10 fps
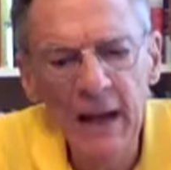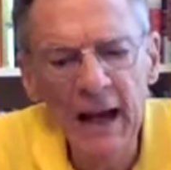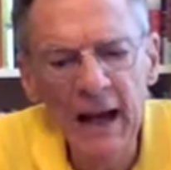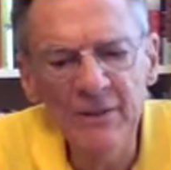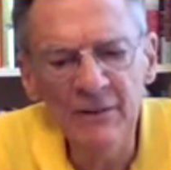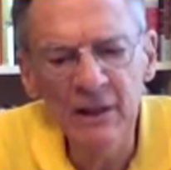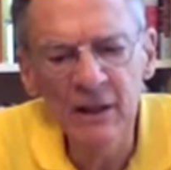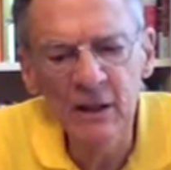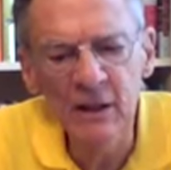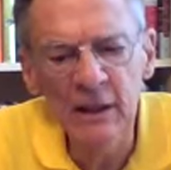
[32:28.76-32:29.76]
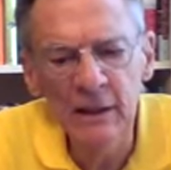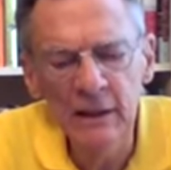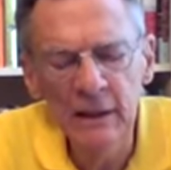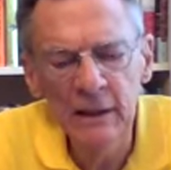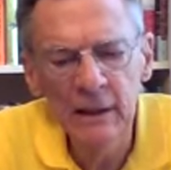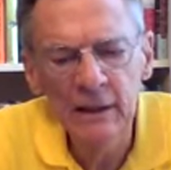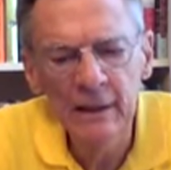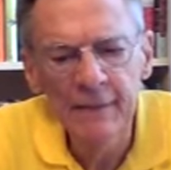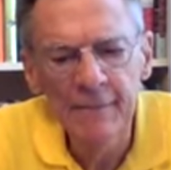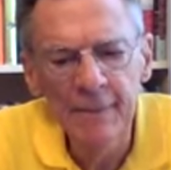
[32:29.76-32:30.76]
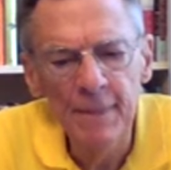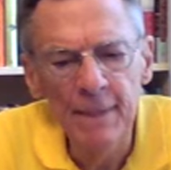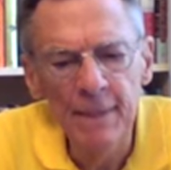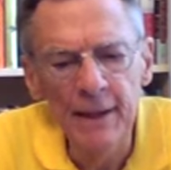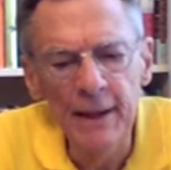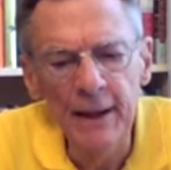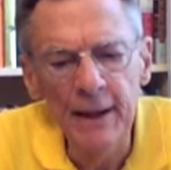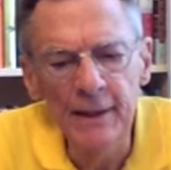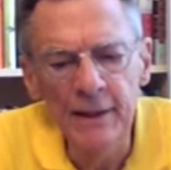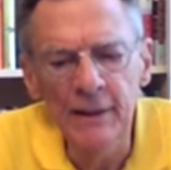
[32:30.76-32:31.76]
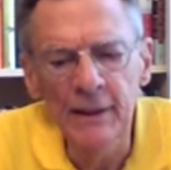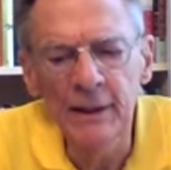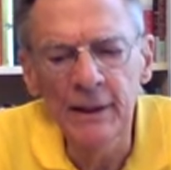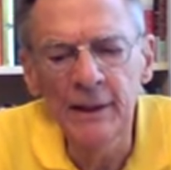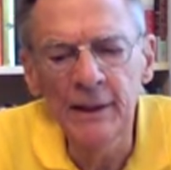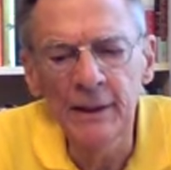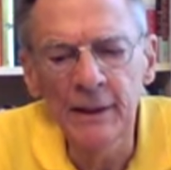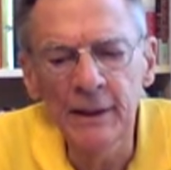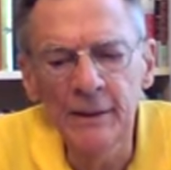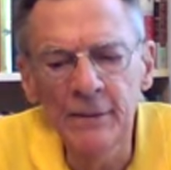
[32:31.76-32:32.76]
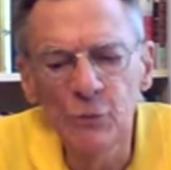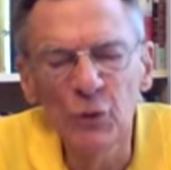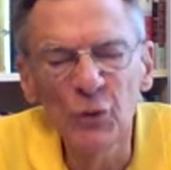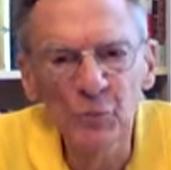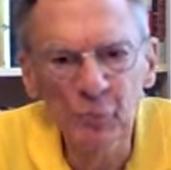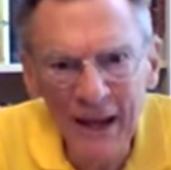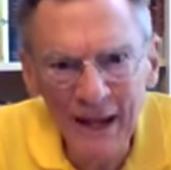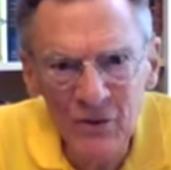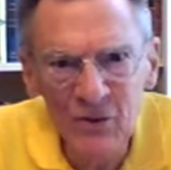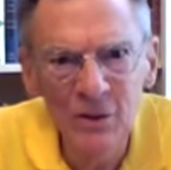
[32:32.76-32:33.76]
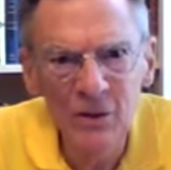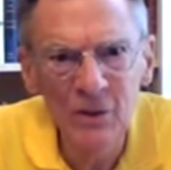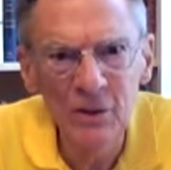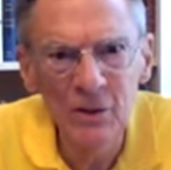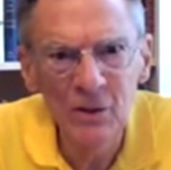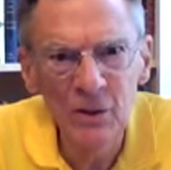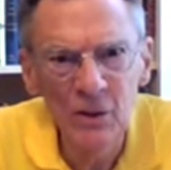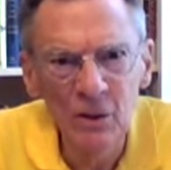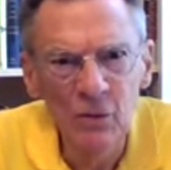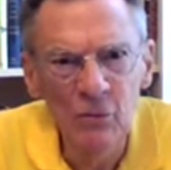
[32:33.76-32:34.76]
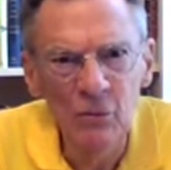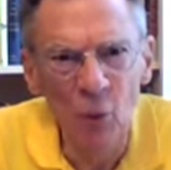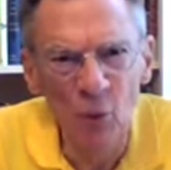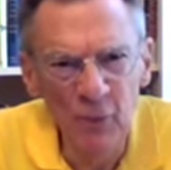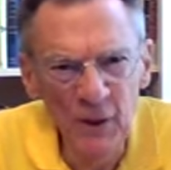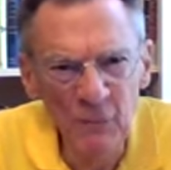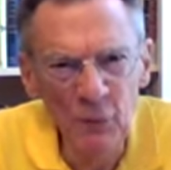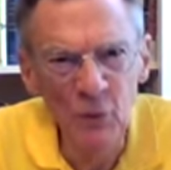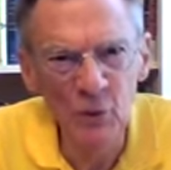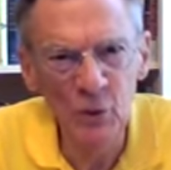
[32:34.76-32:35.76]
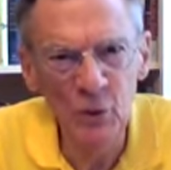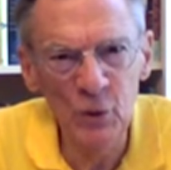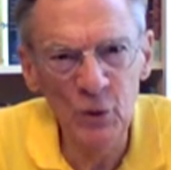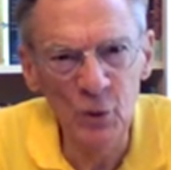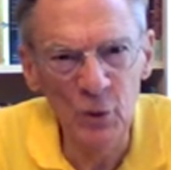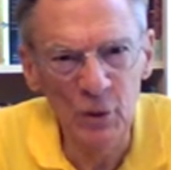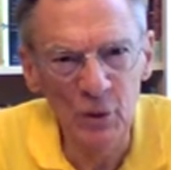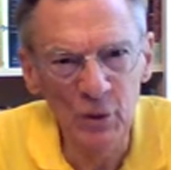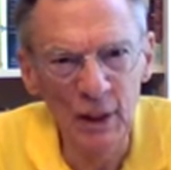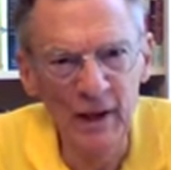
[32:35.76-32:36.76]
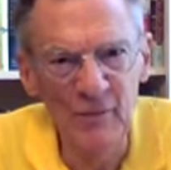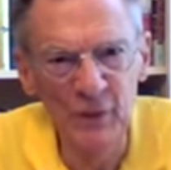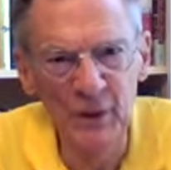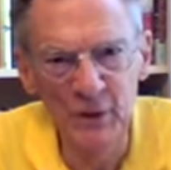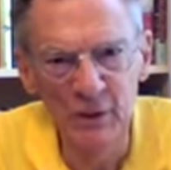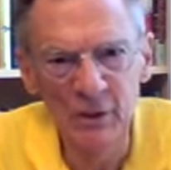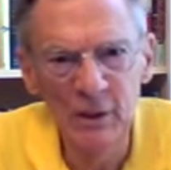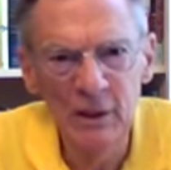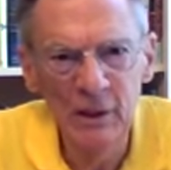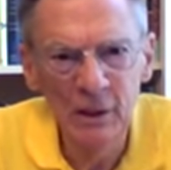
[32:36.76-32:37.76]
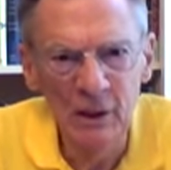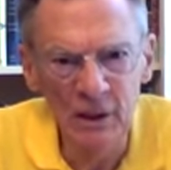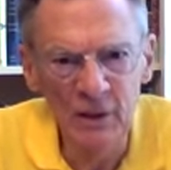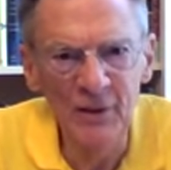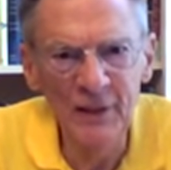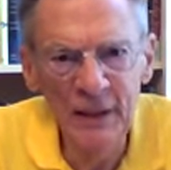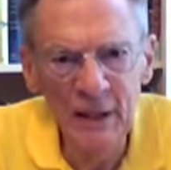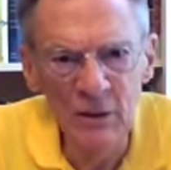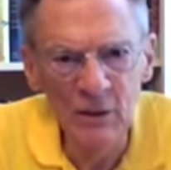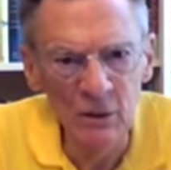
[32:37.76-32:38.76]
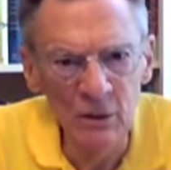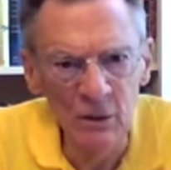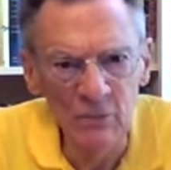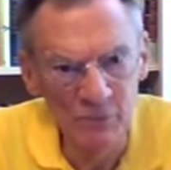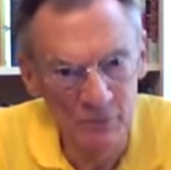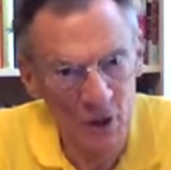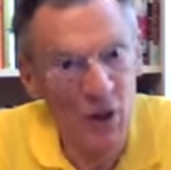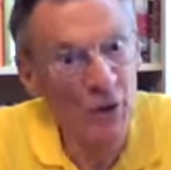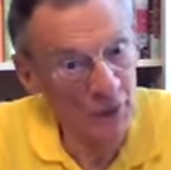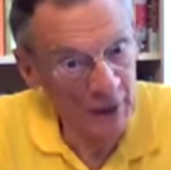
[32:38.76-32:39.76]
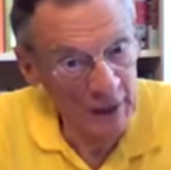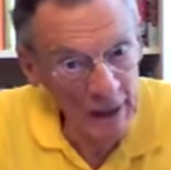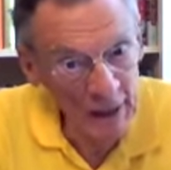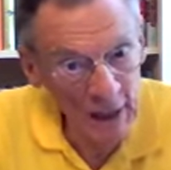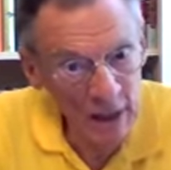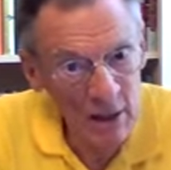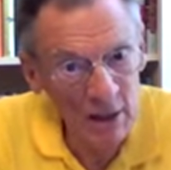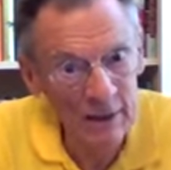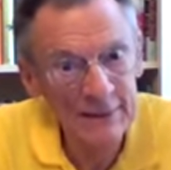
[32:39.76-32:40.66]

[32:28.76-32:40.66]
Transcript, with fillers: I think, a a, a, a, a respect for people who have been under the heel or under the knee